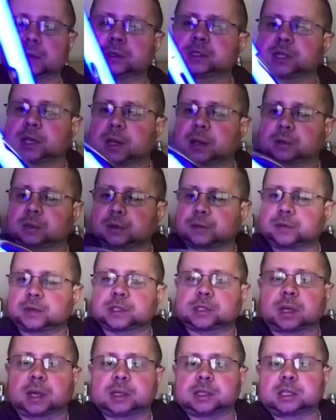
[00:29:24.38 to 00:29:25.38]
sound of his
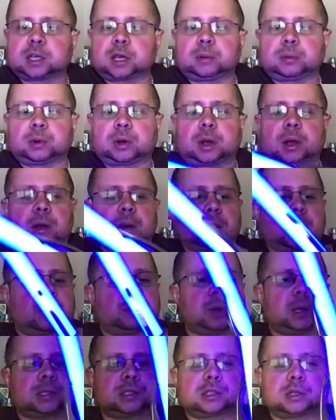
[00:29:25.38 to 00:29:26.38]
lightsaber. I'm
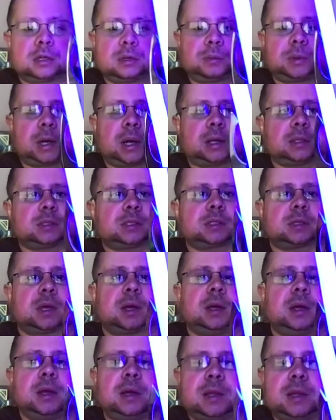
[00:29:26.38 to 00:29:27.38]
not sure, but I just like,
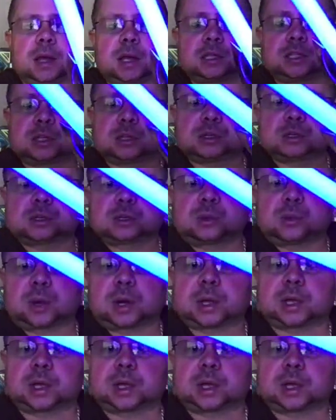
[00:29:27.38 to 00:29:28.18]
that's usually what I